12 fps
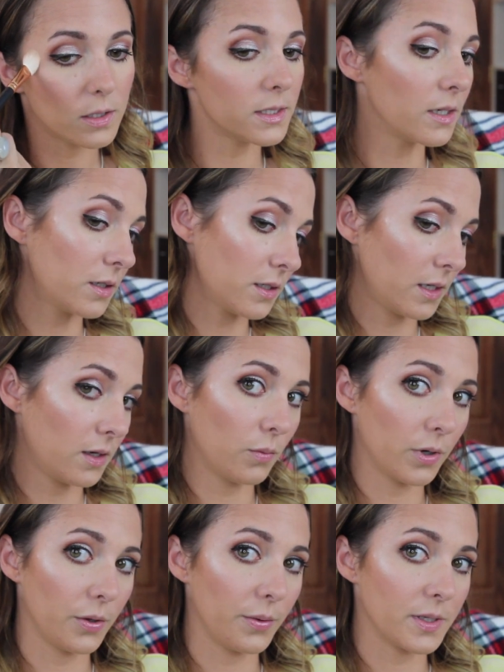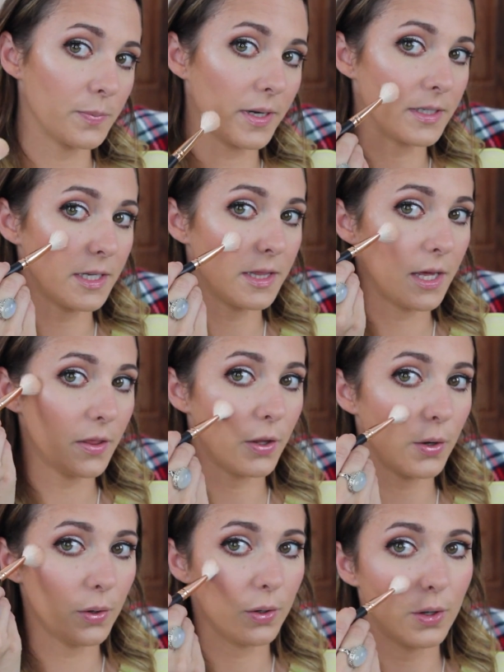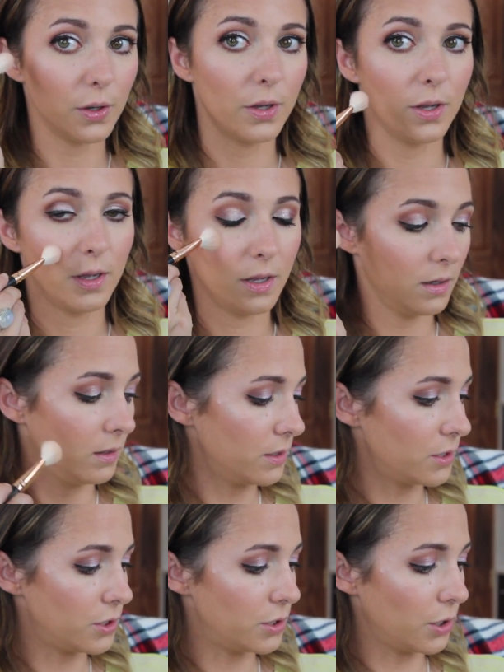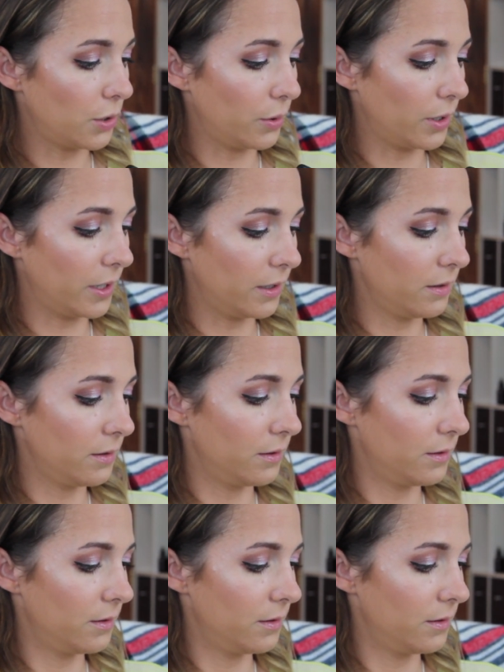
Seriously, were you expecting that though? So good.